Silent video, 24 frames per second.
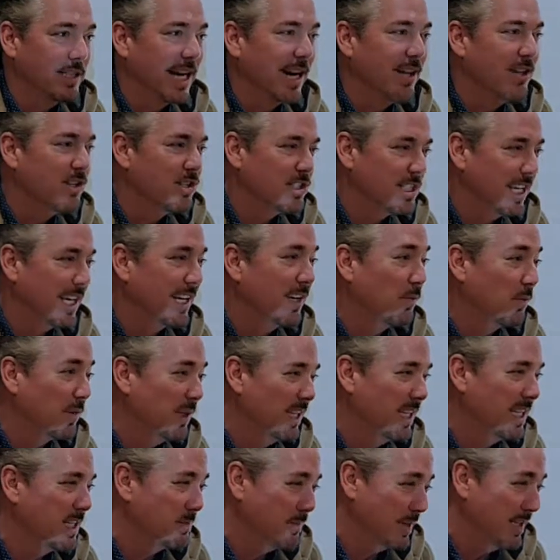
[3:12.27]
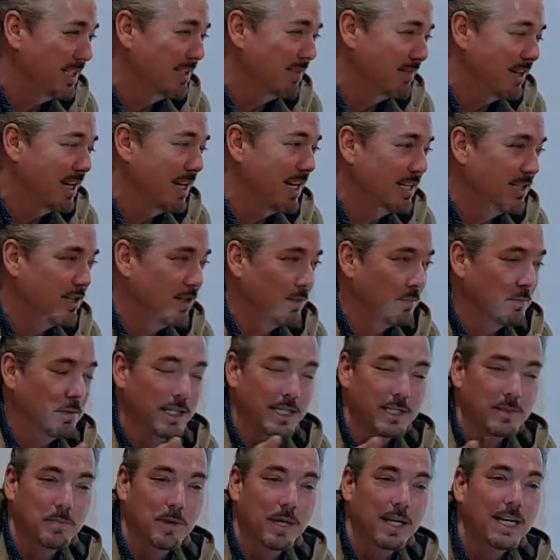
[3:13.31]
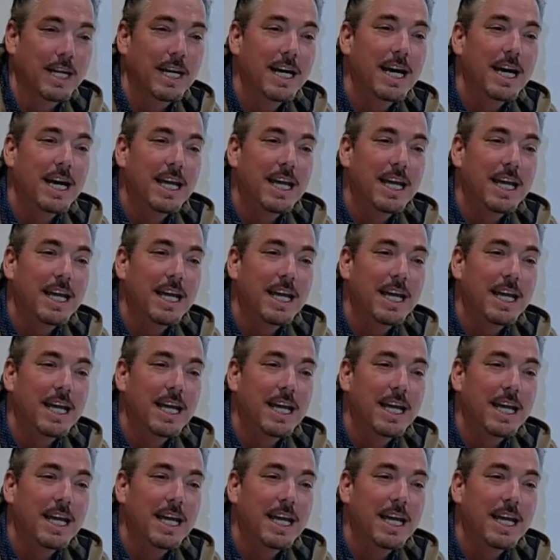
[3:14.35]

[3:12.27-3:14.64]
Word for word: Now there's like a really expensive hot dog place, but